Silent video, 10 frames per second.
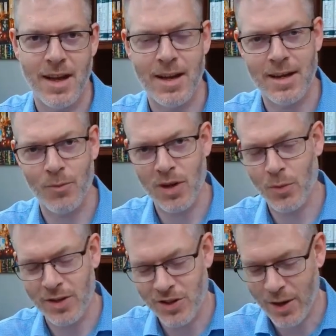Uh, what I
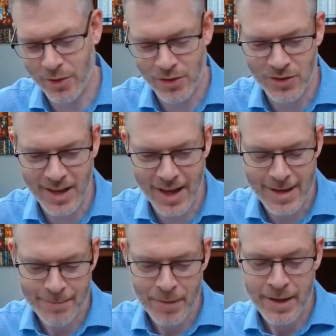want to share with you
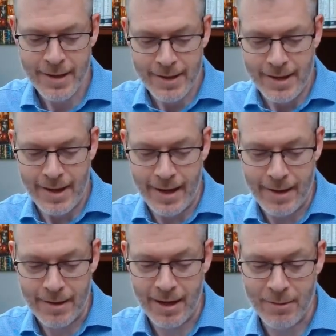today
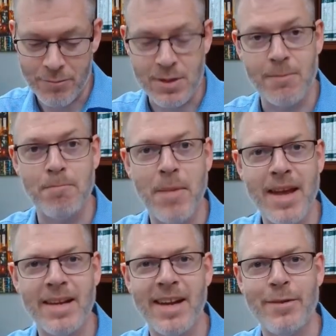uh, comes
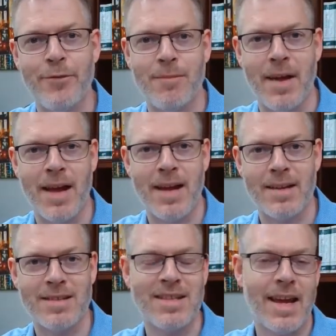mainly from our
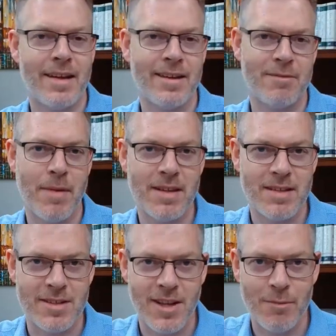second men's
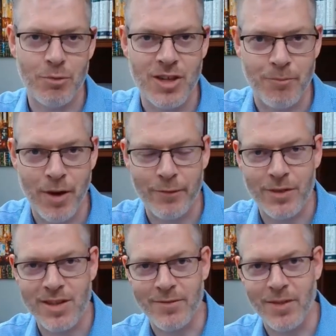discipleship
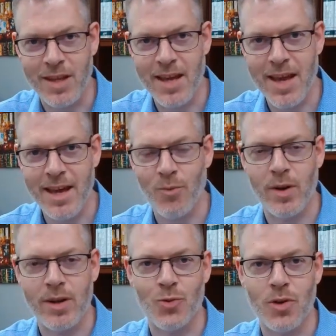breakfast of the year,
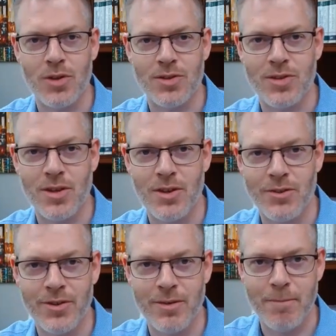which was
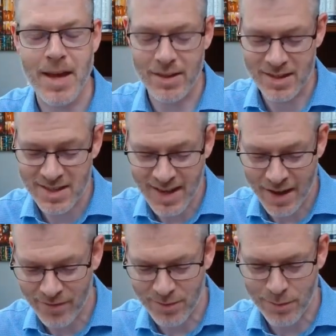on May the
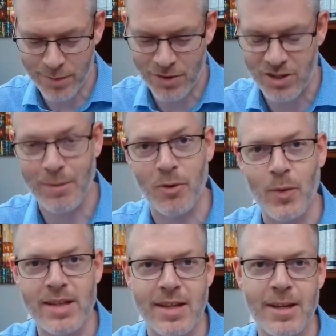7th, just a couple of
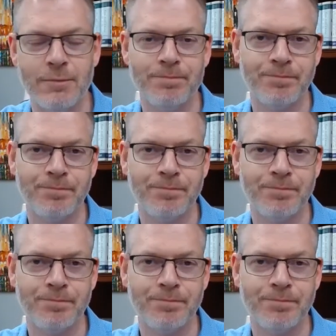weeks ago.